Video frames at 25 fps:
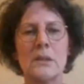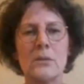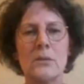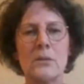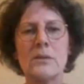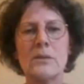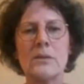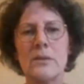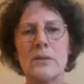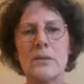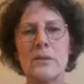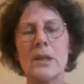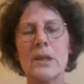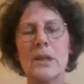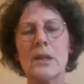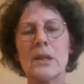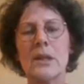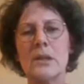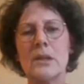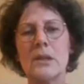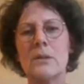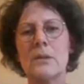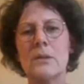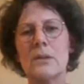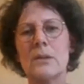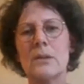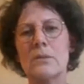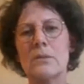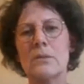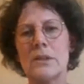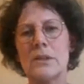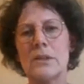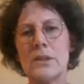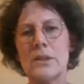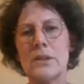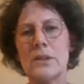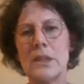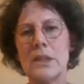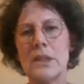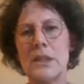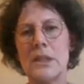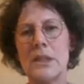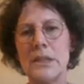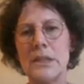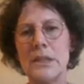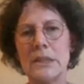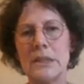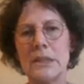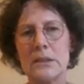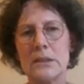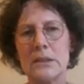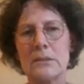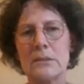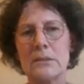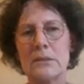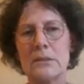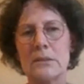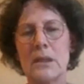Don't think you can do this in a year,